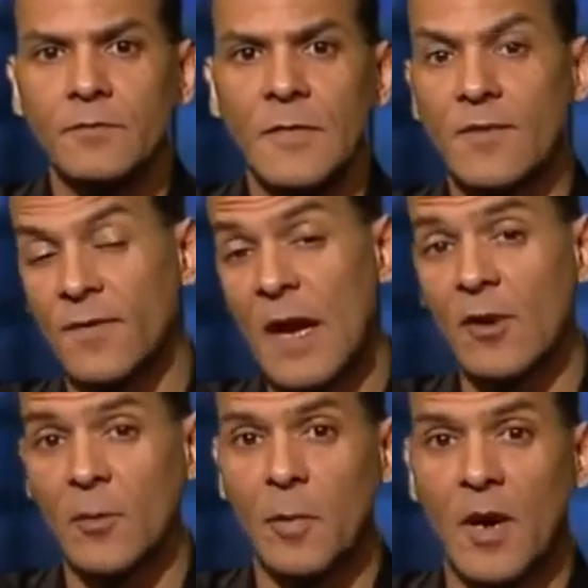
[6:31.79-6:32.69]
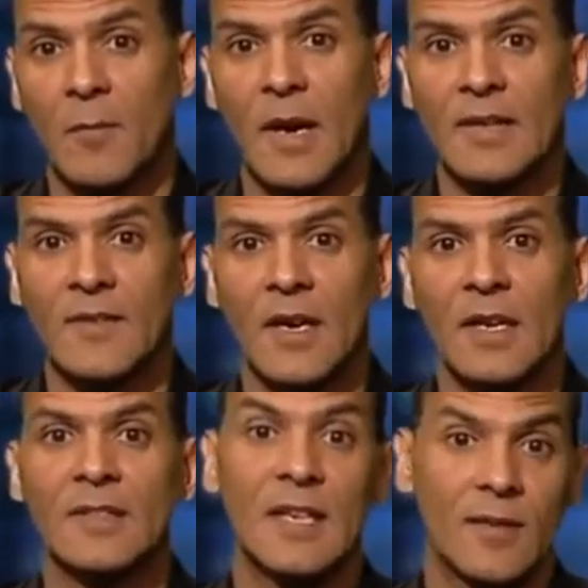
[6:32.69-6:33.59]
frown upon my
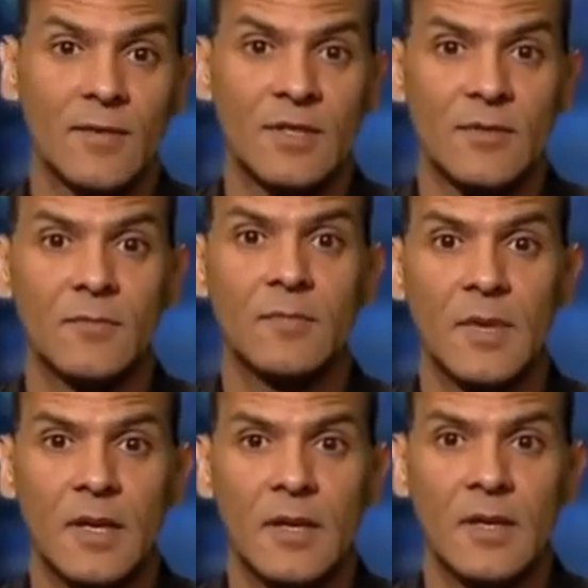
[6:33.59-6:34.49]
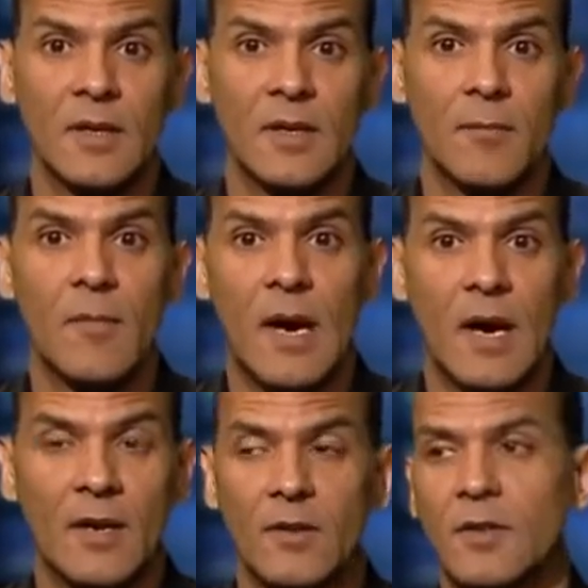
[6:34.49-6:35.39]
saying television
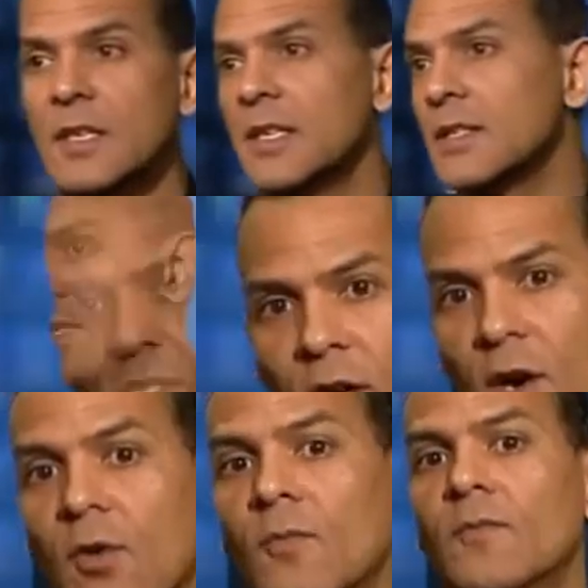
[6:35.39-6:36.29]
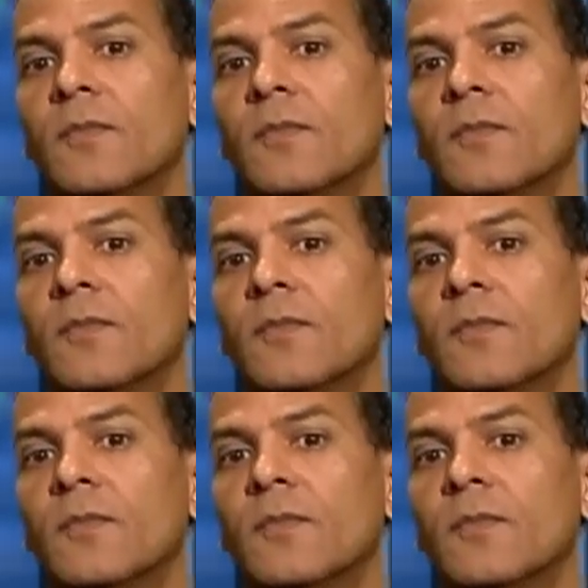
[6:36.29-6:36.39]
monitor. So,